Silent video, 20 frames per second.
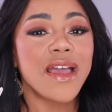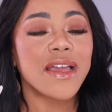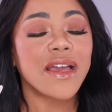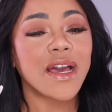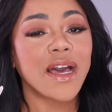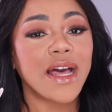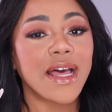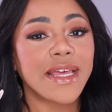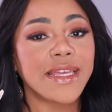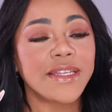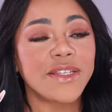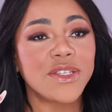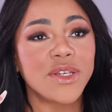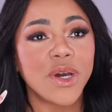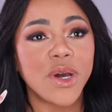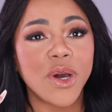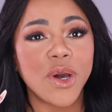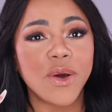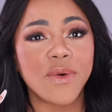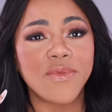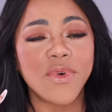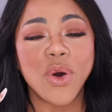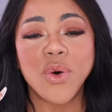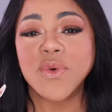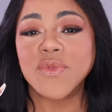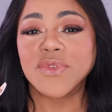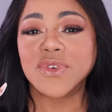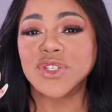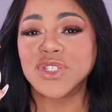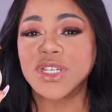kind of
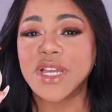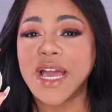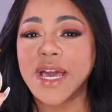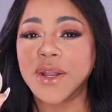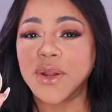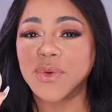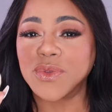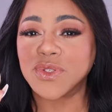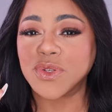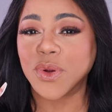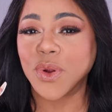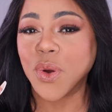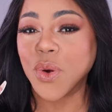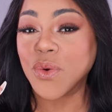overshadows or